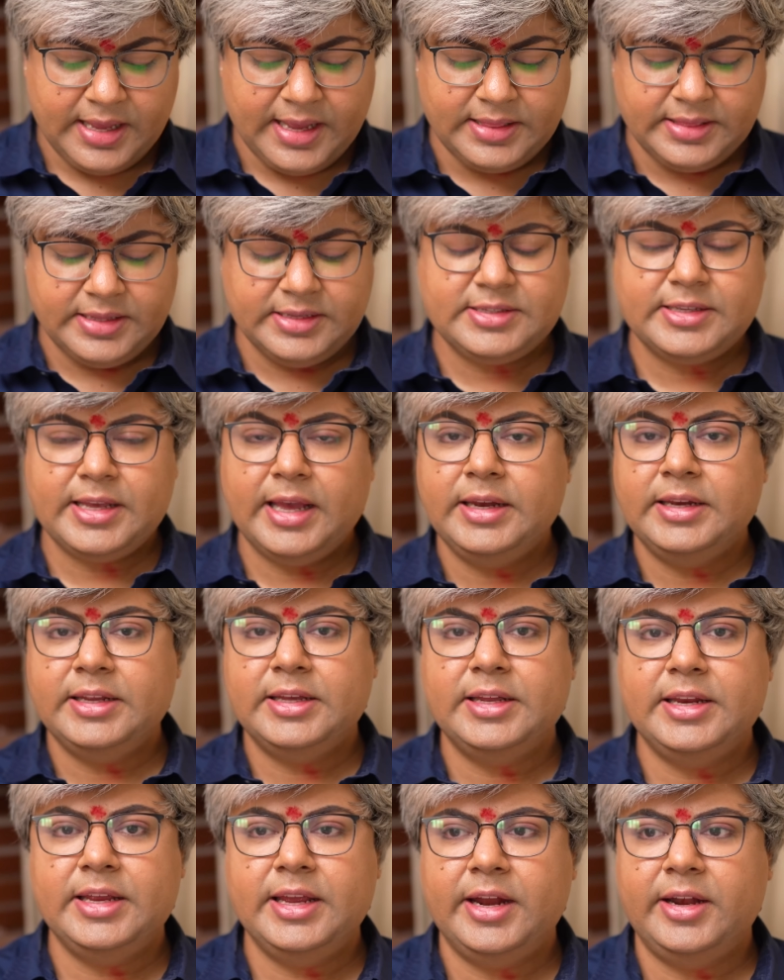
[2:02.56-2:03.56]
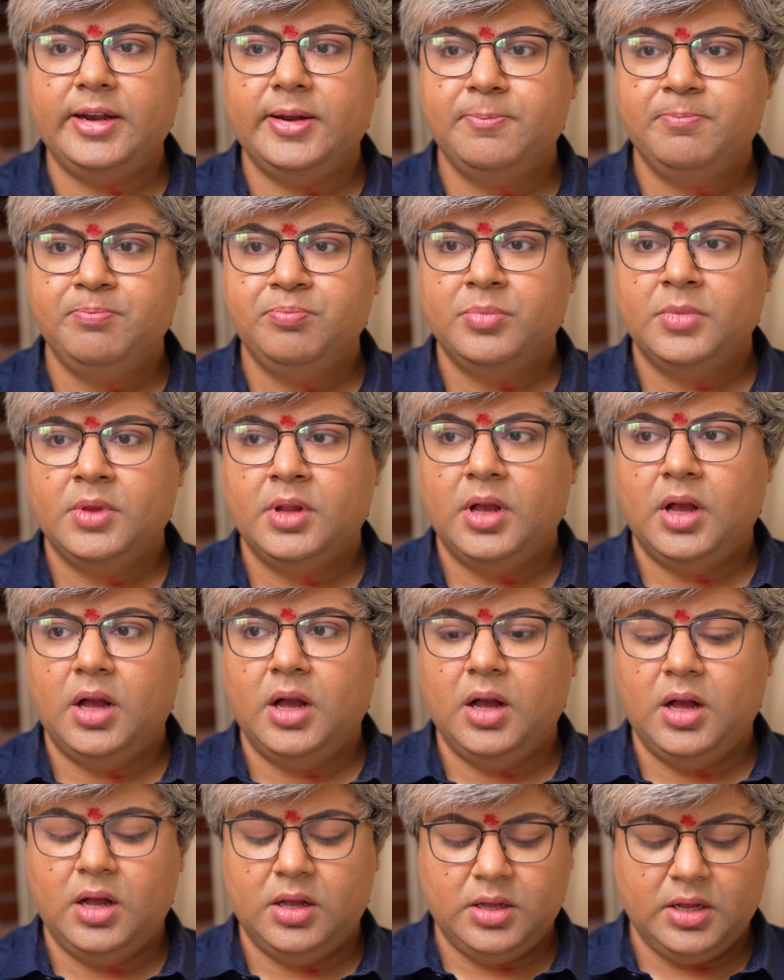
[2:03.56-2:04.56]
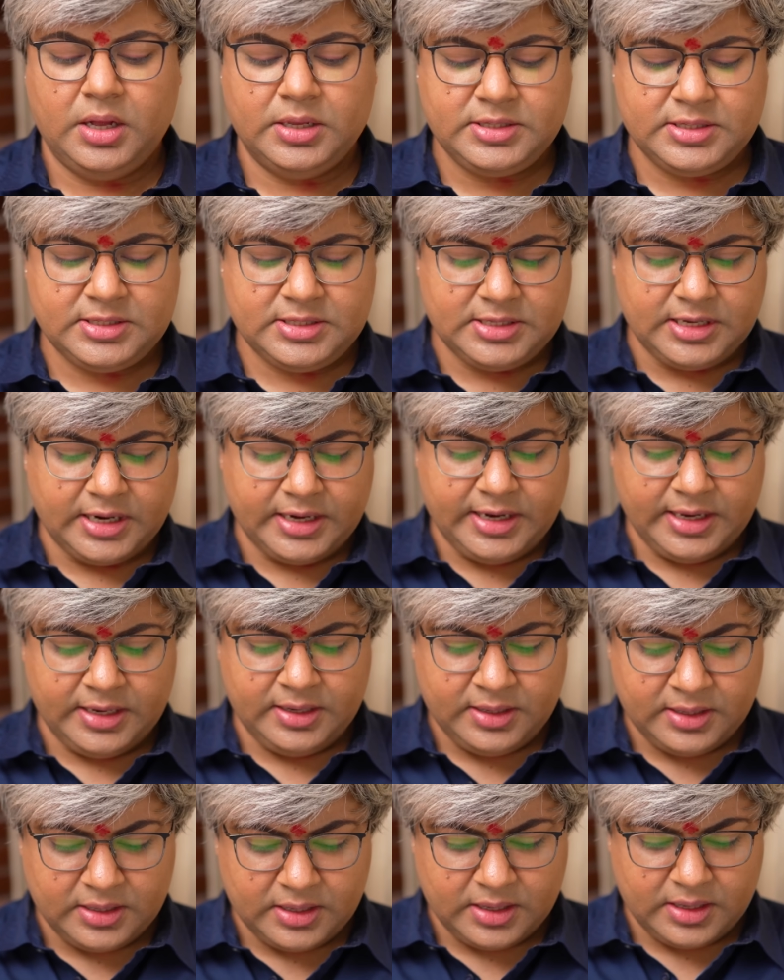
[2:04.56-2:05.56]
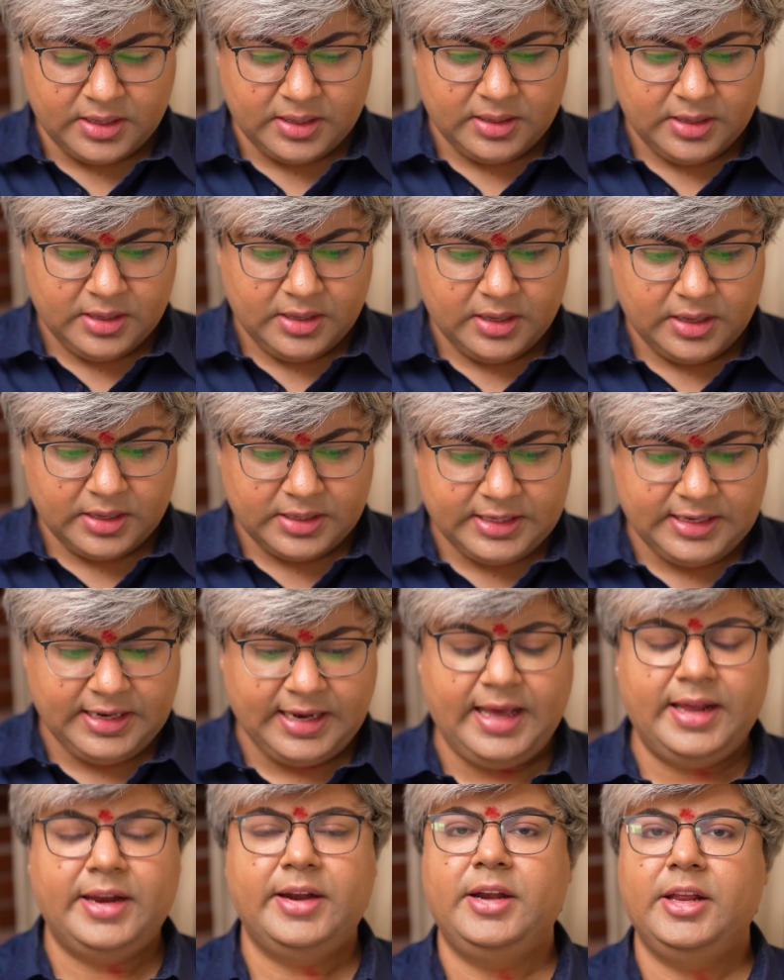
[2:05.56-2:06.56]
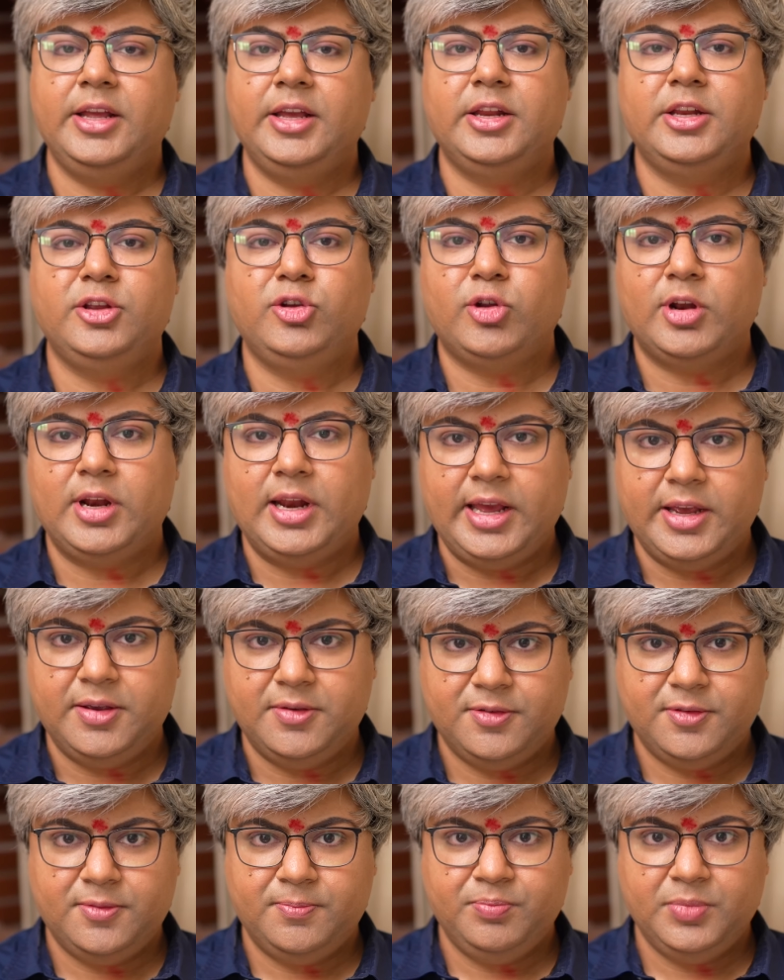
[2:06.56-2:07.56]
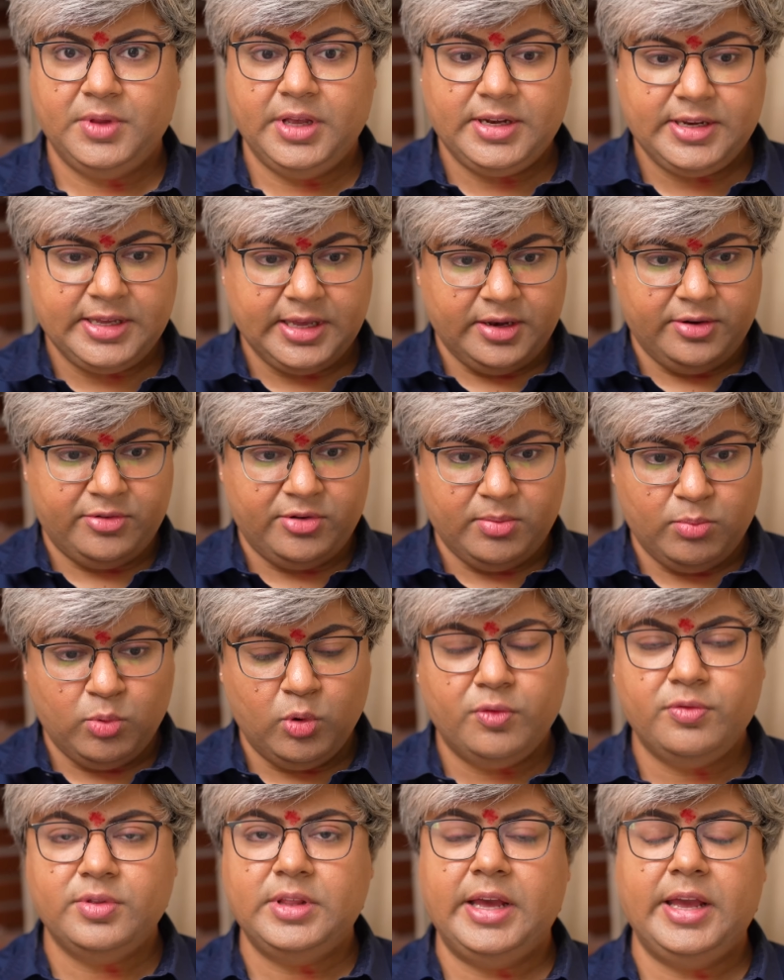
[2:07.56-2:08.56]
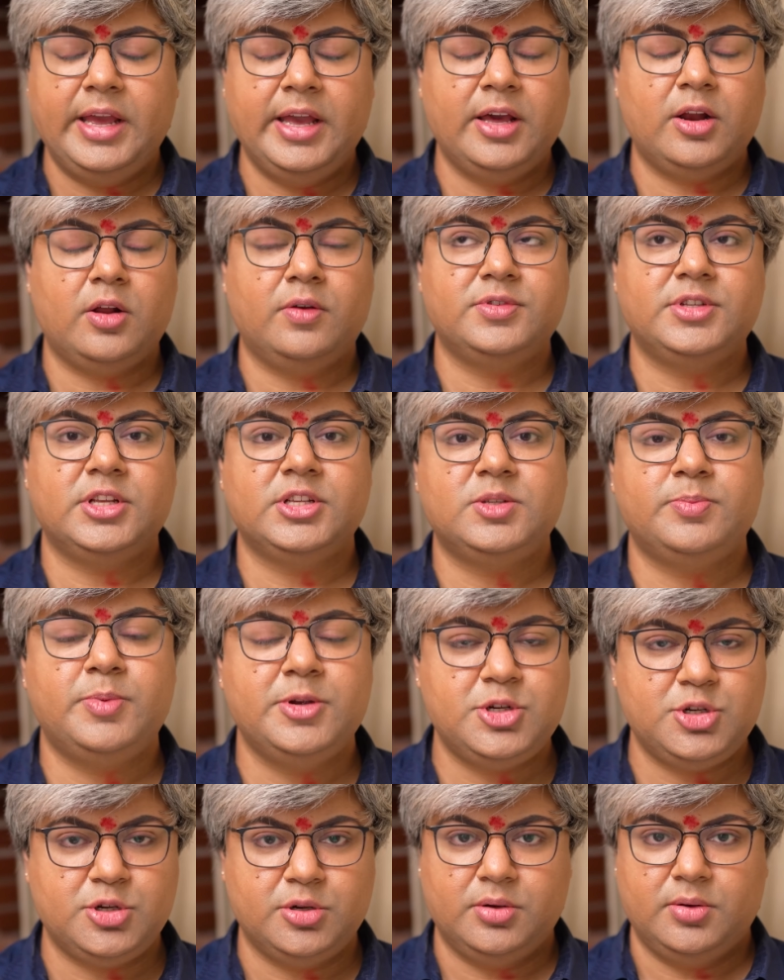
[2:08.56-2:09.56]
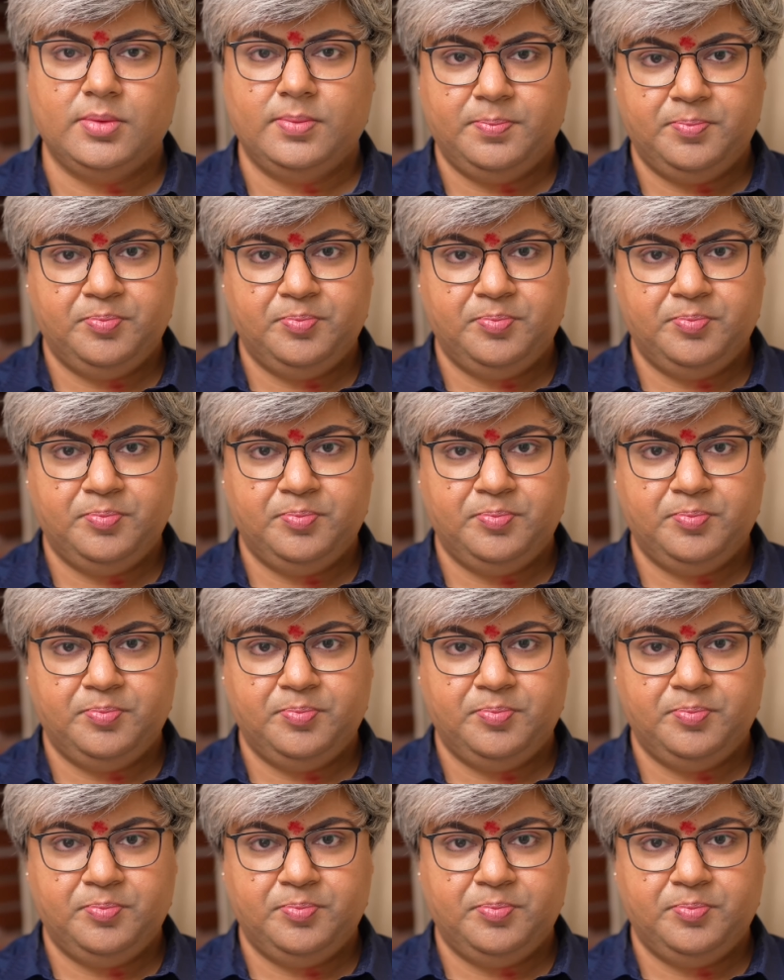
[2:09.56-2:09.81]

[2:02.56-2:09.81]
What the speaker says: and this can create a sudden a clarity in your life. It can remove the air of suspicion.